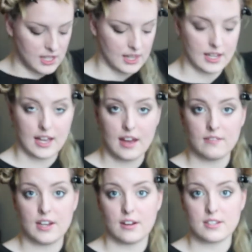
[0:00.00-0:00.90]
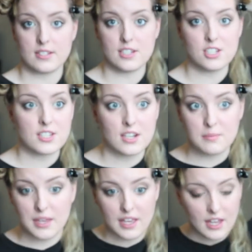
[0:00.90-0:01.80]
line like I have now because then it's just going
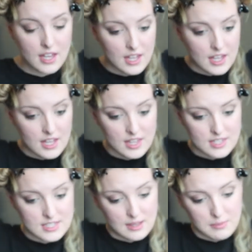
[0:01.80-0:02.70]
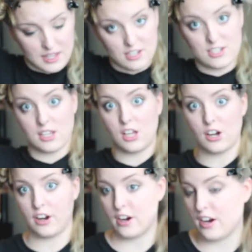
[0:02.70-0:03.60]
to be the same thing, just
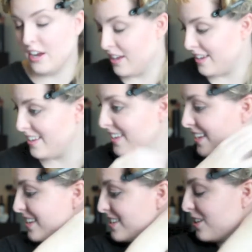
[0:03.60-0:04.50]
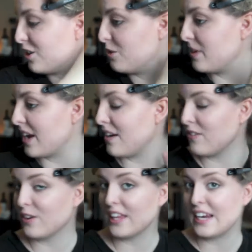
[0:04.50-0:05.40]
longer. So you want to
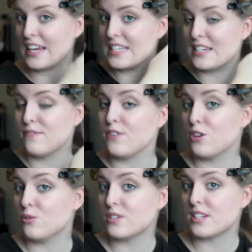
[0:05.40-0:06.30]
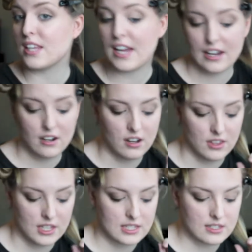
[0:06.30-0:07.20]
have a really nice diffused line
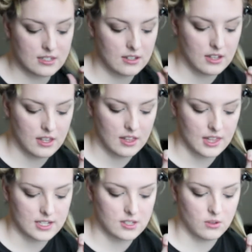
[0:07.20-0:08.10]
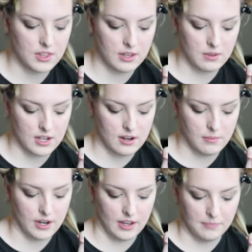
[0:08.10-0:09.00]
on this. That's the whole thing with an
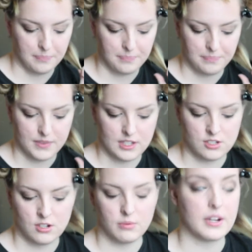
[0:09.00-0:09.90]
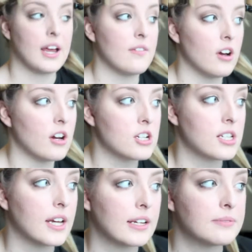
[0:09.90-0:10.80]
ombre, is you don't want to have a
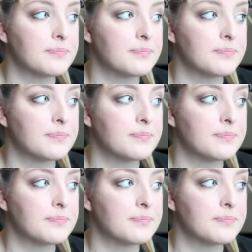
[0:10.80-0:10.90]
harsh line.